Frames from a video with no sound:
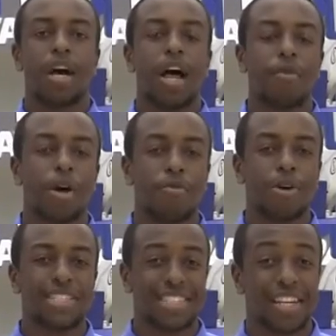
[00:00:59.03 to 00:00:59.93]
Hollowell
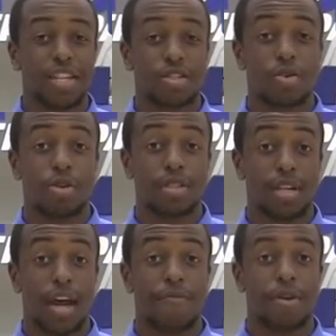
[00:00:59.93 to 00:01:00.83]
was the leading scorer
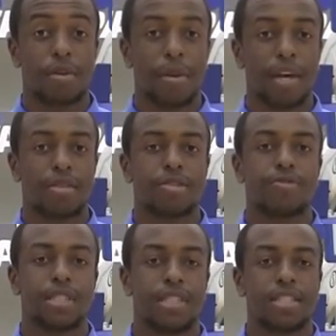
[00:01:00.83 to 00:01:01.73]
tonight for the
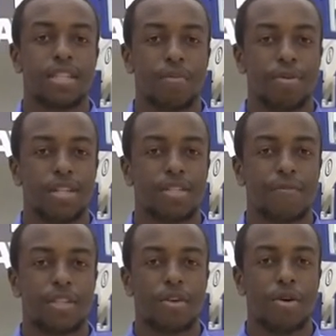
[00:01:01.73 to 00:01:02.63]
Panthers with sixteen points
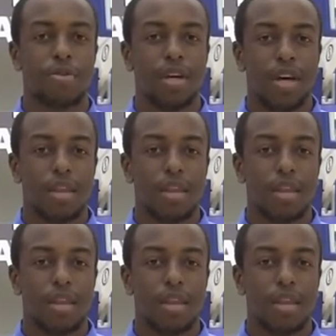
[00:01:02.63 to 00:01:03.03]
of his own.